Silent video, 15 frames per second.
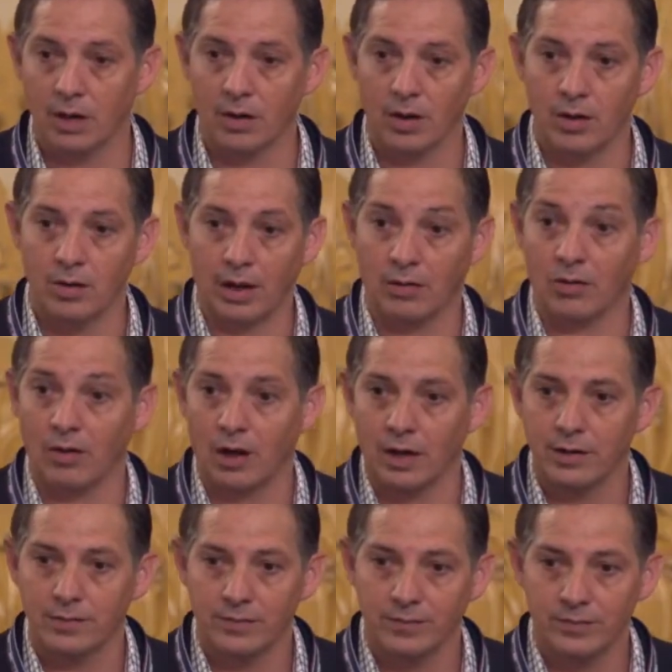Next
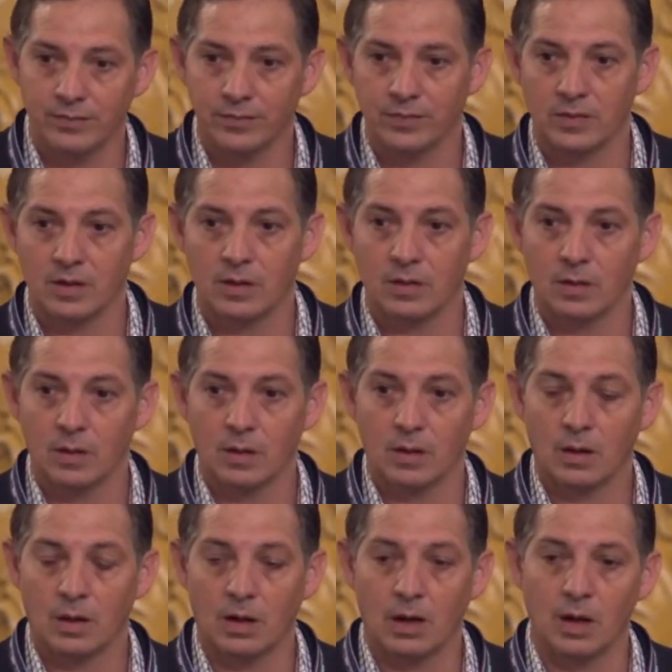slide.
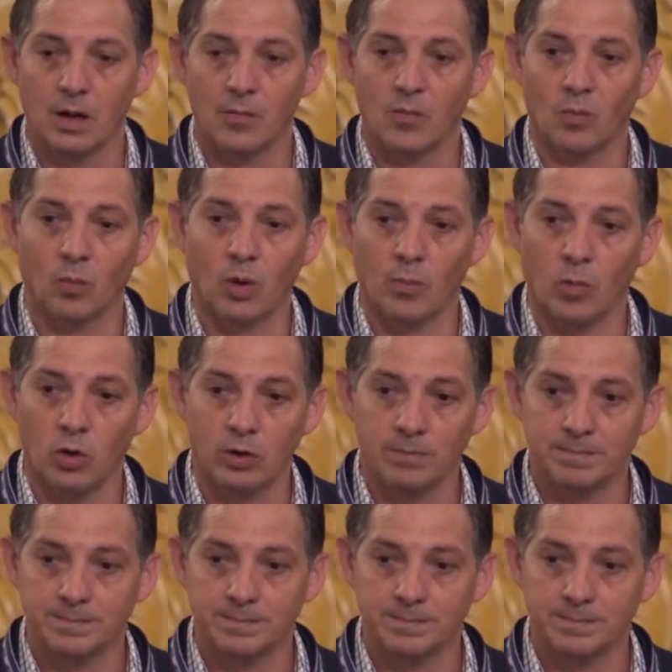One more.